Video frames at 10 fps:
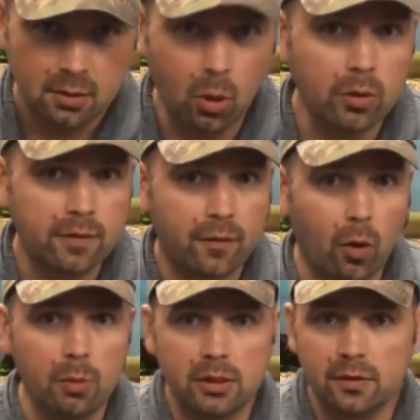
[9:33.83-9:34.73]
more
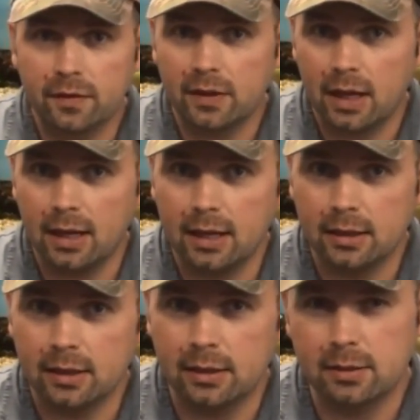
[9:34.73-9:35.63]
informative
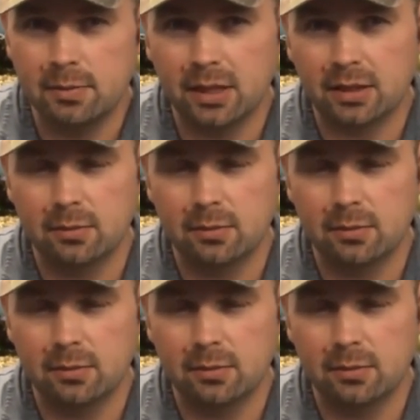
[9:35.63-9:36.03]
and make